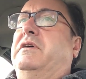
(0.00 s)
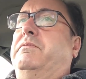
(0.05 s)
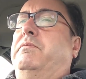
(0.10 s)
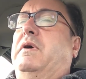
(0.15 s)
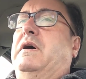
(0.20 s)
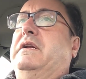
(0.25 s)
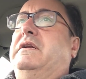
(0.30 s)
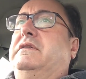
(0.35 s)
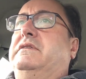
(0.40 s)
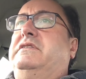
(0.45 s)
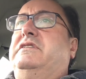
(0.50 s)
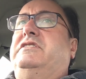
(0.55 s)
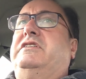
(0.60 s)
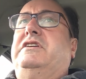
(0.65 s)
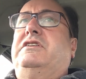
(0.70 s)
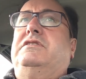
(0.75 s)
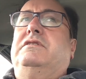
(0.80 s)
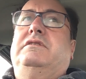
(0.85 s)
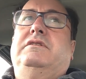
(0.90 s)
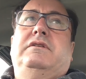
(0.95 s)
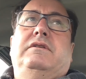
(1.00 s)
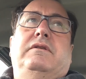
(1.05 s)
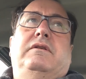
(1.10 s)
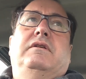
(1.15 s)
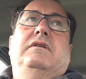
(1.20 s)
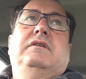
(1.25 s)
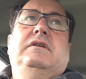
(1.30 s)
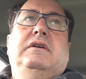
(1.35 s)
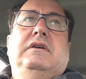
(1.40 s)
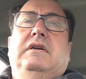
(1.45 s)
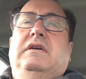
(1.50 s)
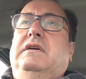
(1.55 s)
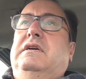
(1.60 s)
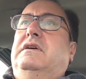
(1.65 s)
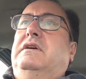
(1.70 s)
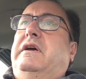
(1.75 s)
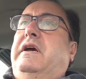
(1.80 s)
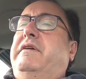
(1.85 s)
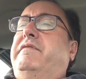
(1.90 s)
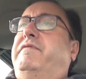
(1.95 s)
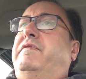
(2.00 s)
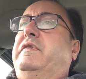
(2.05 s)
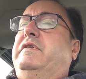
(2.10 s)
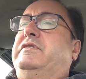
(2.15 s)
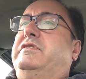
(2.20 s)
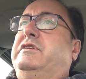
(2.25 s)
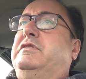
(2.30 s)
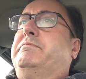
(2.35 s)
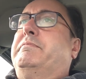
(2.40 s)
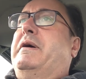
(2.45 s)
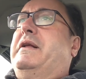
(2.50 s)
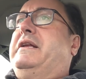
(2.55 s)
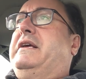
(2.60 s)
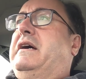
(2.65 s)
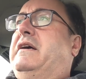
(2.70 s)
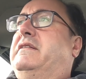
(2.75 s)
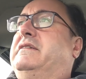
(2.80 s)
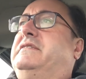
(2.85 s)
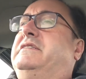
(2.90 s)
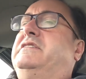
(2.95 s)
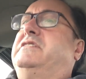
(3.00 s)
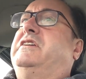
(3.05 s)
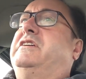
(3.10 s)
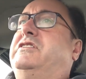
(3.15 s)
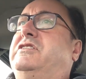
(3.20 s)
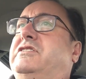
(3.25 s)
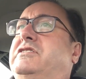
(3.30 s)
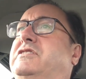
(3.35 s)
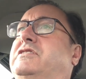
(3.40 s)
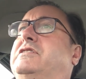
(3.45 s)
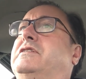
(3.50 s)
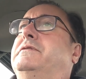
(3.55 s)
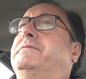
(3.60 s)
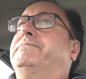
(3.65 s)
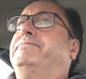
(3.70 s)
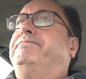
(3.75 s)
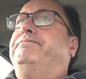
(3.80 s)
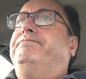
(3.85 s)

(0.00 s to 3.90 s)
the one decision influences many other decisions.